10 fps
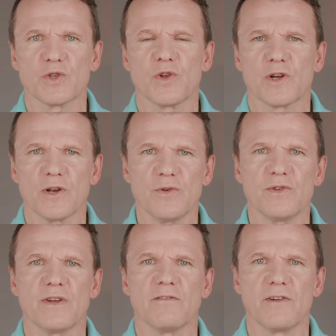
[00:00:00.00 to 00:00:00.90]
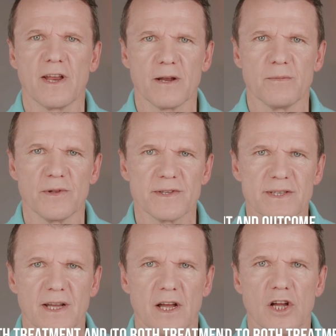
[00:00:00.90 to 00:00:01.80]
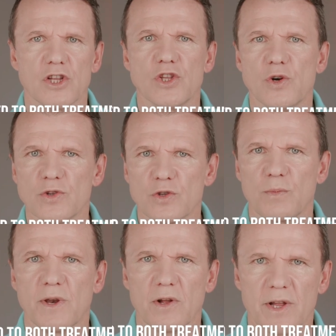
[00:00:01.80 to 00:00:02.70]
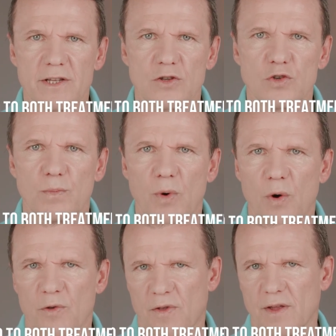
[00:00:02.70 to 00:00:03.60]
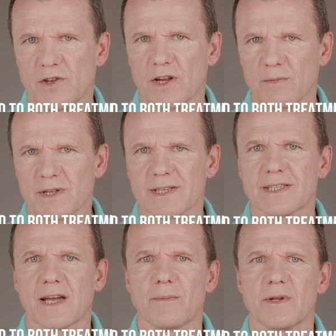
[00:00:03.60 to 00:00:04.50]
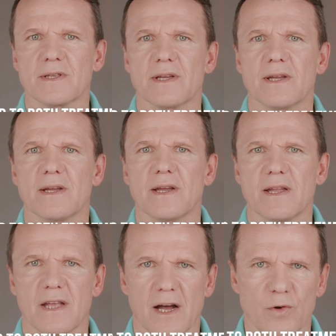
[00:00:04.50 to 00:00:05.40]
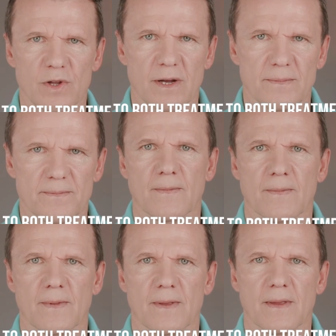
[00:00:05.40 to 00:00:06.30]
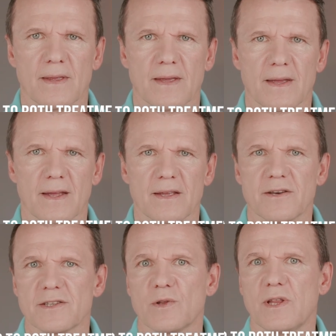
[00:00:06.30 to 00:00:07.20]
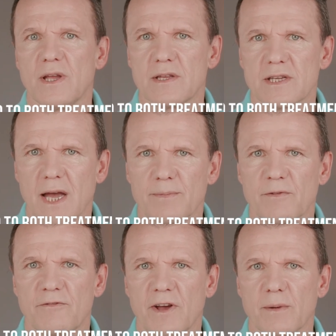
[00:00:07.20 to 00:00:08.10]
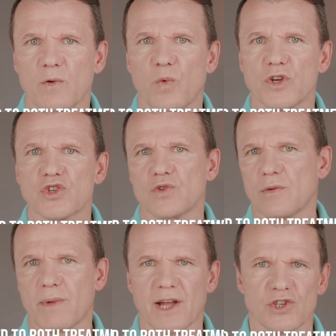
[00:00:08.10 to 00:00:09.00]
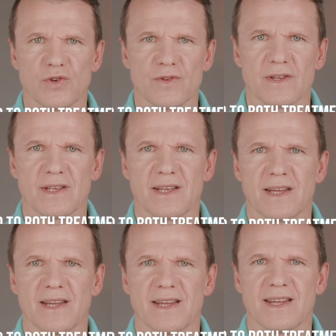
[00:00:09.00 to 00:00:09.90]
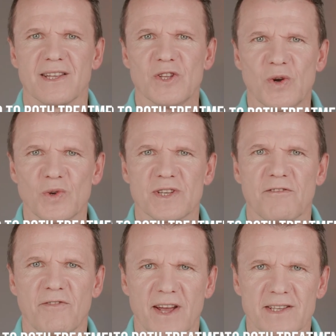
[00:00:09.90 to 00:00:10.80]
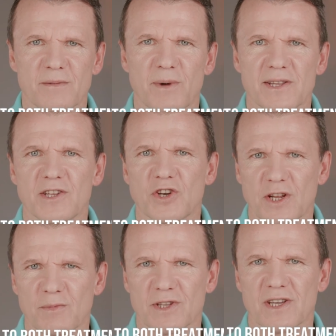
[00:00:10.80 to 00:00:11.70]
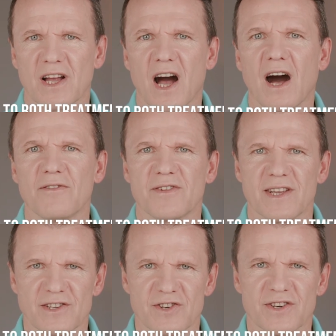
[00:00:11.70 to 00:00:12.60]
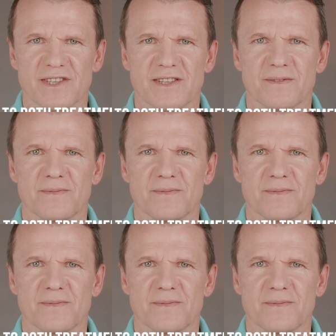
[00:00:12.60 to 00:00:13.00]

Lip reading: to include variables known to be related to both treatment assignment and the outcome. And here is the type of variable we shouldn't match on: those affected by the treatment of interest.